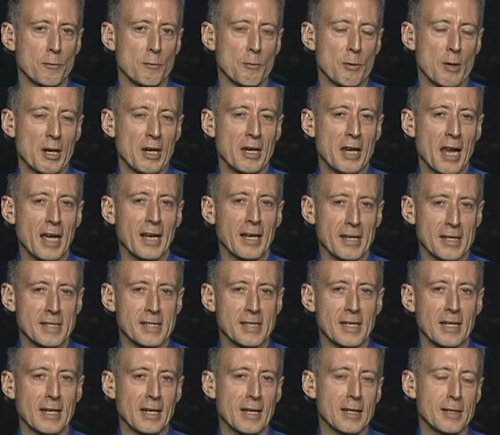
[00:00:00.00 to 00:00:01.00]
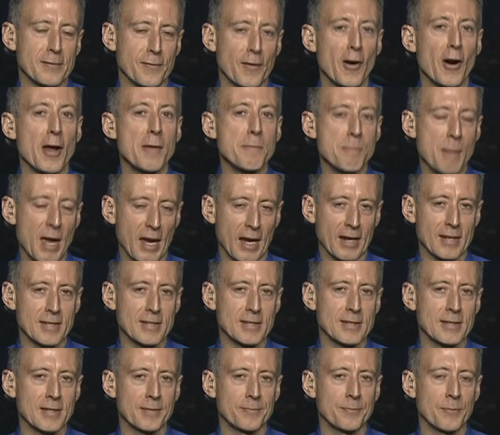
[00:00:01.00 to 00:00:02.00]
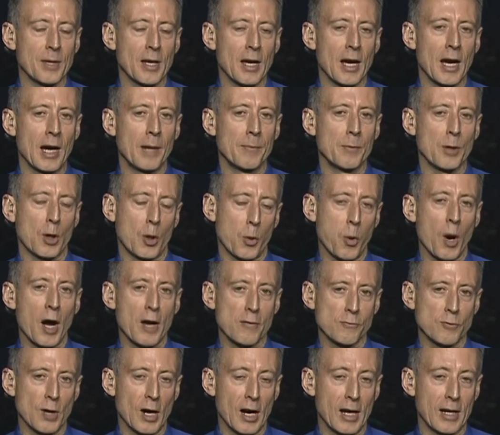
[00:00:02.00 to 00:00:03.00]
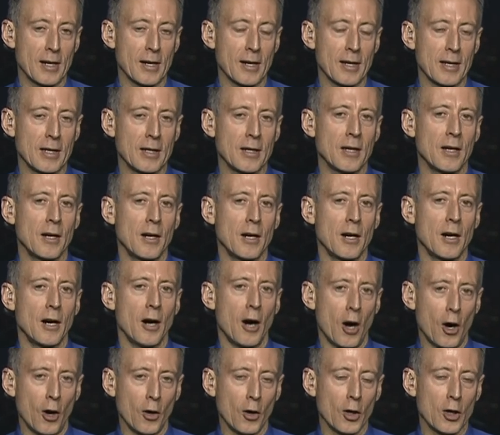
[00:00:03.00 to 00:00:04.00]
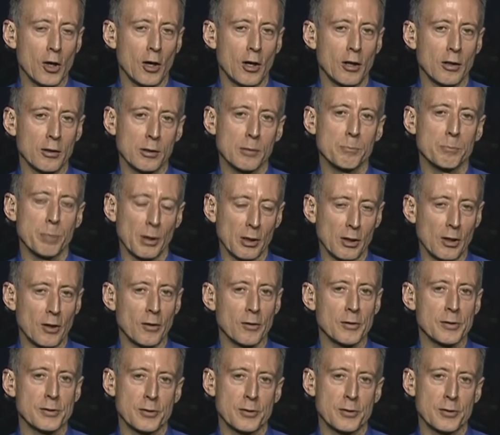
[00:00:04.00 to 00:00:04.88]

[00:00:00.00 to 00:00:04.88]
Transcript: legacy is very mixed. Quite rightly, Hong Kong belongs to